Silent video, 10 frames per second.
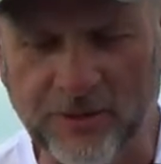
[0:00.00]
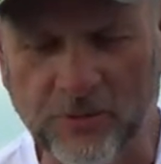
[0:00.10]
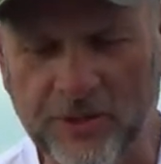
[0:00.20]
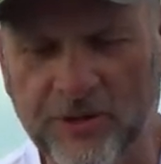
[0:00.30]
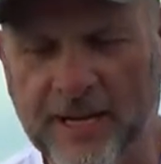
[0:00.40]
but
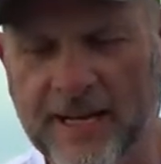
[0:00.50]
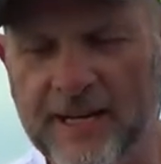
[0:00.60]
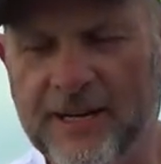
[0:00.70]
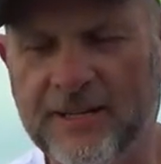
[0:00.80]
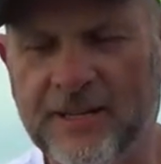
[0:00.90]
when you're out
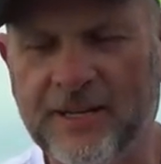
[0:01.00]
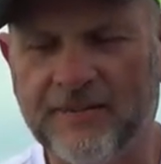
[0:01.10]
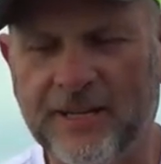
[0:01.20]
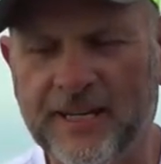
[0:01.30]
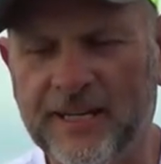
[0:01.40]
here in
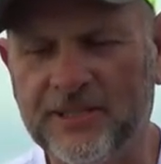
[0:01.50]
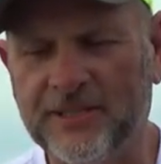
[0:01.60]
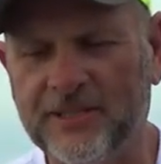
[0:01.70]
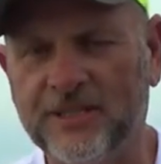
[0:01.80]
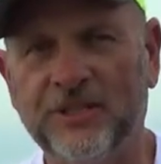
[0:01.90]
tough
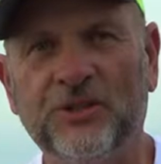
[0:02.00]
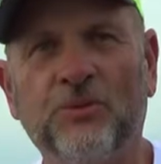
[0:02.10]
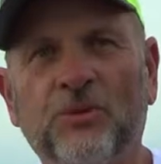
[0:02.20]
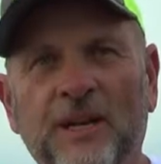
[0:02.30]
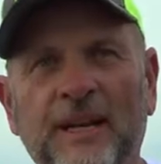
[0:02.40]
conditions and you
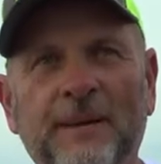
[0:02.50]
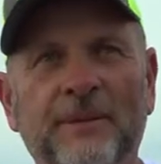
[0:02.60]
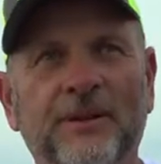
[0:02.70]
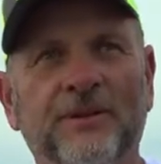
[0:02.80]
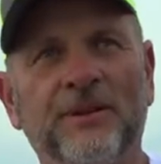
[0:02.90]
want a
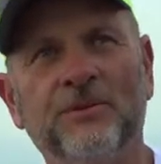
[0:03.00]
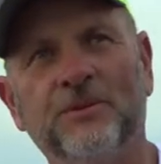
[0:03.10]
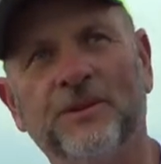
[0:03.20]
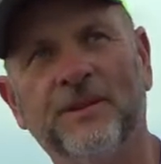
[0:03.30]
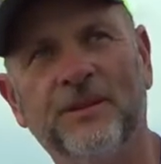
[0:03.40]
limit, or you
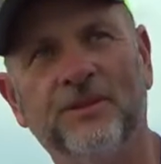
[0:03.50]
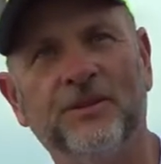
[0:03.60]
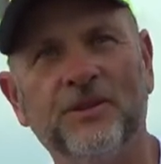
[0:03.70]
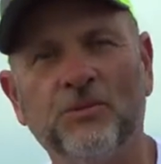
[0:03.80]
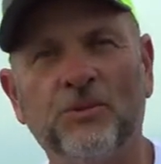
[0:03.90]

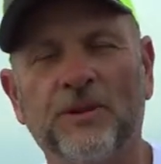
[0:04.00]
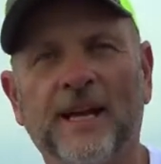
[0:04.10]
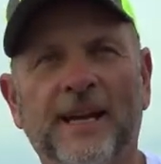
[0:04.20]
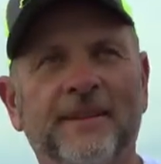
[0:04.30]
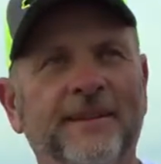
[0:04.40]

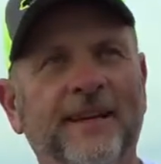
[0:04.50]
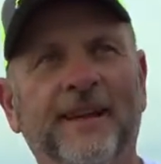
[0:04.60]
got a